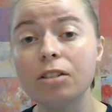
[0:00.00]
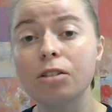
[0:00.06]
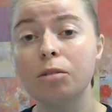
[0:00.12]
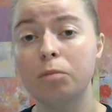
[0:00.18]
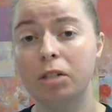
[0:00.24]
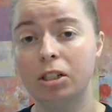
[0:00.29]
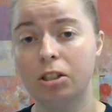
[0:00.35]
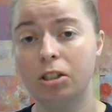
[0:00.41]

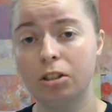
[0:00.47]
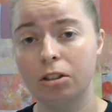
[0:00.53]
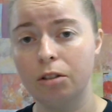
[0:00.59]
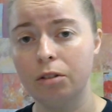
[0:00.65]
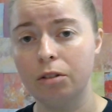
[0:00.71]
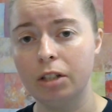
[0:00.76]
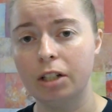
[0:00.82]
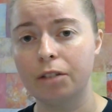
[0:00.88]
much to
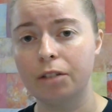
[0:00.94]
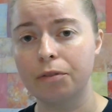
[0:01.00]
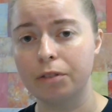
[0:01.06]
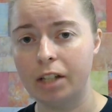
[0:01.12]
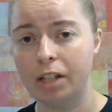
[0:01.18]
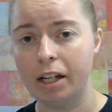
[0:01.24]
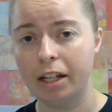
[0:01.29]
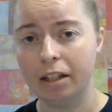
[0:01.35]
Lolita for
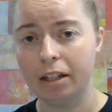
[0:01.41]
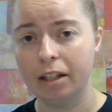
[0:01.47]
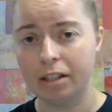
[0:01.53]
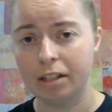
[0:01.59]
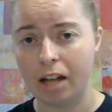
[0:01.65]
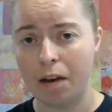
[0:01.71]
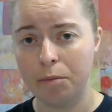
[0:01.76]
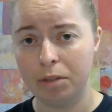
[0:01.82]
taking the
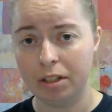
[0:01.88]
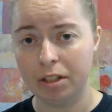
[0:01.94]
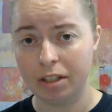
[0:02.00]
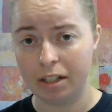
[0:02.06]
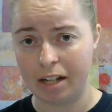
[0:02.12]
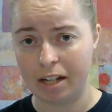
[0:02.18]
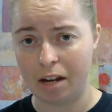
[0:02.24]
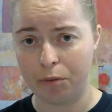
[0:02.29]
time to
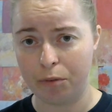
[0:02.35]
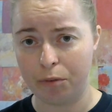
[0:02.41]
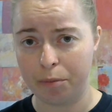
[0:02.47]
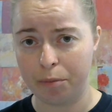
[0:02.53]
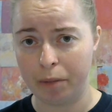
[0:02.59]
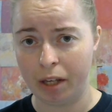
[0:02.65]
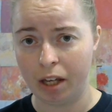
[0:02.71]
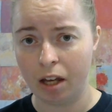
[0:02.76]
sit down with
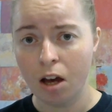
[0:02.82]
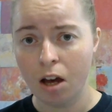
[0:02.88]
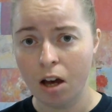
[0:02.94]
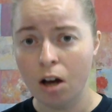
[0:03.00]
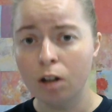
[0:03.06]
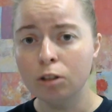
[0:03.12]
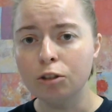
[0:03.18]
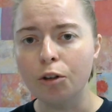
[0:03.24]
me.
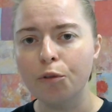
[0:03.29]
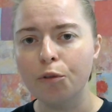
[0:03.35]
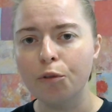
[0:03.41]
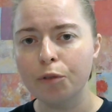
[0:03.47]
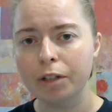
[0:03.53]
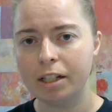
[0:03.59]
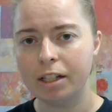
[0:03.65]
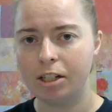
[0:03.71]
Don't
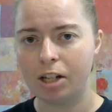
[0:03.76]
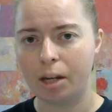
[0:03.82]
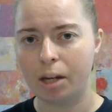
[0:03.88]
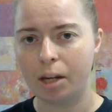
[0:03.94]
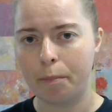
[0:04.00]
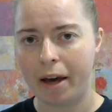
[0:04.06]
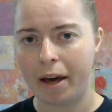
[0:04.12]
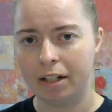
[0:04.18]
forget to check
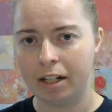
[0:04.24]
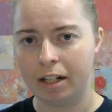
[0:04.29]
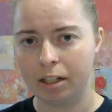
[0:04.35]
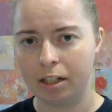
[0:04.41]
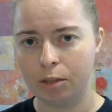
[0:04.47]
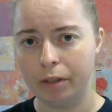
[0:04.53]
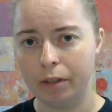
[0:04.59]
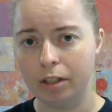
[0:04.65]
back
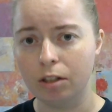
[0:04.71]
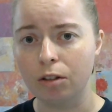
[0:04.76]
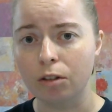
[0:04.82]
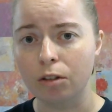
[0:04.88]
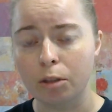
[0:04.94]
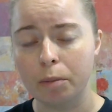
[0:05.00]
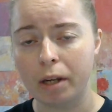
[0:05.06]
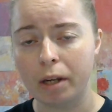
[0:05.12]
next week to
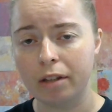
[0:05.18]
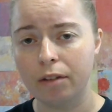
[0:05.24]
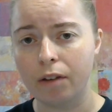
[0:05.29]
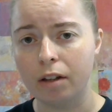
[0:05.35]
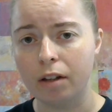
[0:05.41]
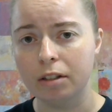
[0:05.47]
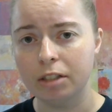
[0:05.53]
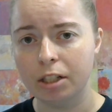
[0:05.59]
learn about the
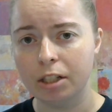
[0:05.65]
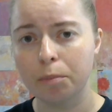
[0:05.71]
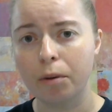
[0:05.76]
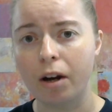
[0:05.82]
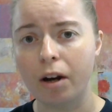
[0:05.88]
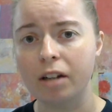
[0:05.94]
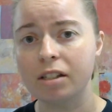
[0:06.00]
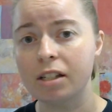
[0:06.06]
volunteer
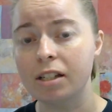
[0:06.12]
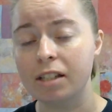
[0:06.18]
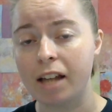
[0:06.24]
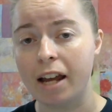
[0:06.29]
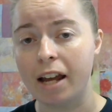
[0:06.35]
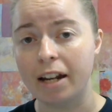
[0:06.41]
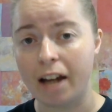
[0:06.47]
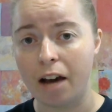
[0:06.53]
process
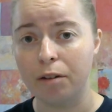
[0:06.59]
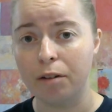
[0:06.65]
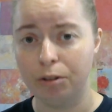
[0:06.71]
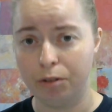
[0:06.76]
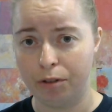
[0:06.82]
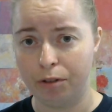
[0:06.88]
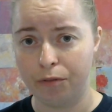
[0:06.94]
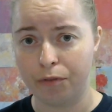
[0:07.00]
and how you
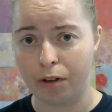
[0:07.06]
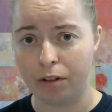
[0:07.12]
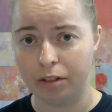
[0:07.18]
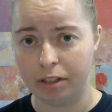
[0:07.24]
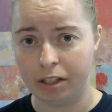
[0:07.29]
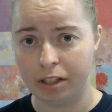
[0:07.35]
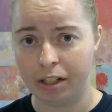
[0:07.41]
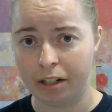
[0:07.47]
can
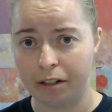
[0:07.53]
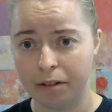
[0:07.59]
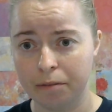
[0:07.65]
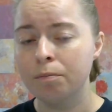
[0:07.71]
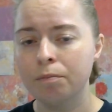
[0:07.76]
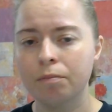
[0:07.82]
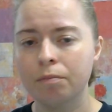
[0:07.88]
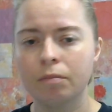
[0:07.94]
volunteer.
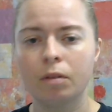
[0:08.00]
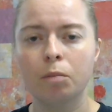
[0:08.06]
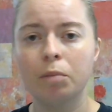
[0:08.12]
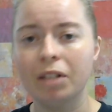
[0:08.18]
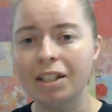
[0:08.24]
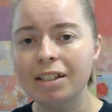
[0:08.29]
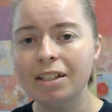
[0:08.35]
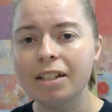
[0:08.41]
But
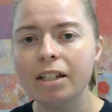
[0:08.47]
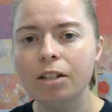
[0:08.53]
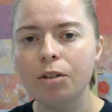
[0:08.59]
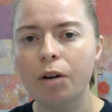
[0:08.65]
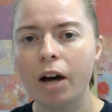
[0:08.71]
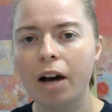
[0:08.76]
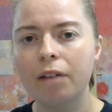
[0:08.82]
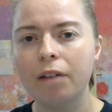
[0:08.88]
let's say you
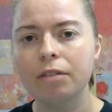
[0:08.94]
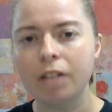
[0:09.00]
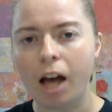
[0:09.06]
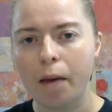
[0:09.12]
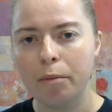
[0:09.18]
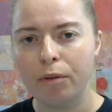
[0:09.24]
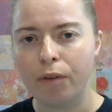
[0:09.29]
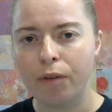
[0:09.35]
don't have
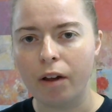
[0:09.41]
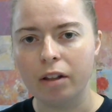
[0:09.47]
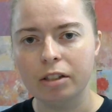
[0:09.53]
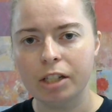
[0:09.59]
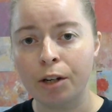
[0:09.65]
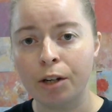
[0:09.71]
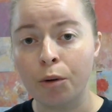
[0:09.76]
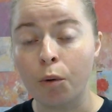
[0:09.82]
time to
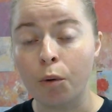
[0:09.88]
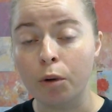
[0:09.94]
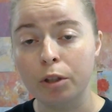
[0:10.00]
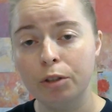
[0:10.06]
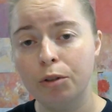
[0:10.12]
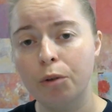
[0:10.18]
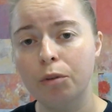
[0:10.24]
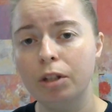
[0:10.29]
volunteer or you
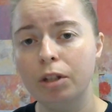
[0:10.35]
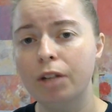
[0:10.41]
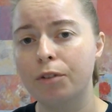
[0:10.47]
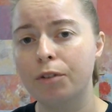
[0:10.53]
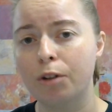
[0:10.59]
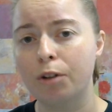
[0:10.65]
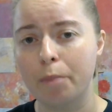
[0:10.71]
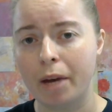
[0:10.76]
don't live in
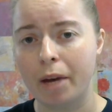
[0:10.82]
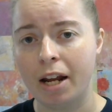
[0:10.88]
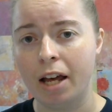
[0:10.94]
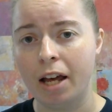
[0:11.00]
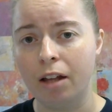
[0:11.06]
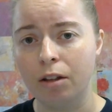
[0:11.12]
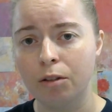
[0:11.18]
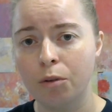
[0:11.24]
Urbana,
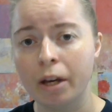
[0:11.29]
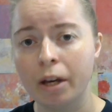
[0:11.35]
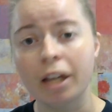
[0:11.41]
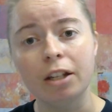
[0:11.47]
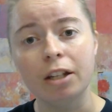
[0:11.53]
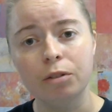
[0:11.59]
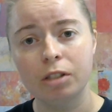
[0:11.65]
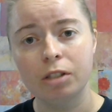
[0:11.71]
Illinois,
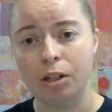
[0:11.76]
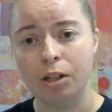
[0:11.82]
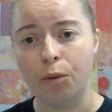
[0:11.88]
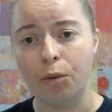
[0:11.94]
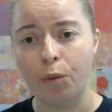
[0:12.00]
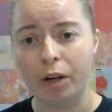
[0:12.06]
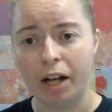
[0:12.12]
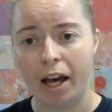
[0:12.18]
and you still
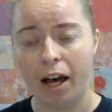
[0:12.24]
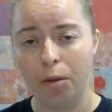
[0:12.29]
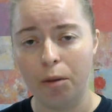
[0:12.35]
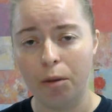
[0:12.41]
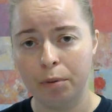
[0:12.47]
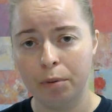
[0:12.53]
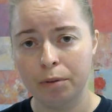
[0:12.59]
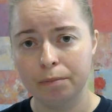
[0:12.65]
want to help.
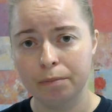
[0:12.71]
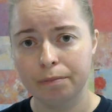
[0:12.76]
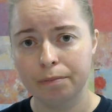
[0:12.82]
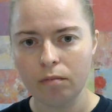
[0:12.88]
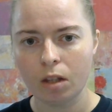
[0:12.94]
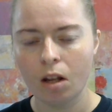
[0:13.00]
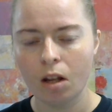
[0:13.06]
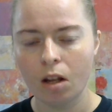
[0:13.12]

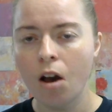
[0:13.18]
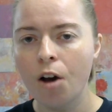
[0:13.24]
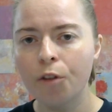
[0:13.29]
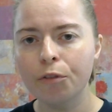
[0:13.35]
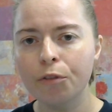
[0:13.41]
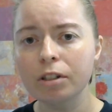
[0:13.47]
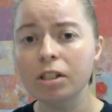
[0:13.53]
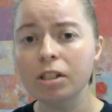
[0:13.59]

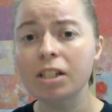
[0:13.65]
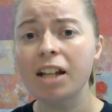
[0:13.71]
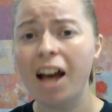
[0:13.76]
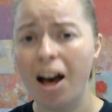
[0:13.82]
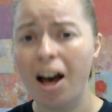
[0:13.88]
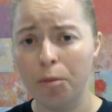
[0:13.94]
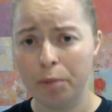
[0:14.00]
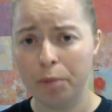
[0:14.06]
First,
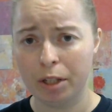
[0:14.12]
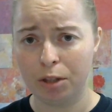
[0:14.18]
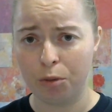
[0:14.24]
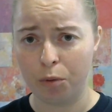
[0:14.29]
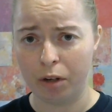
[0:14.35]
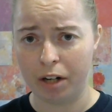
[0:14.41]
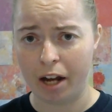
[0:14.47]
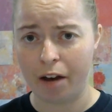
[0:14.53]
help get the
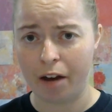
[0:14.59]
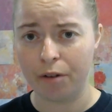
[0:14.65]
word out.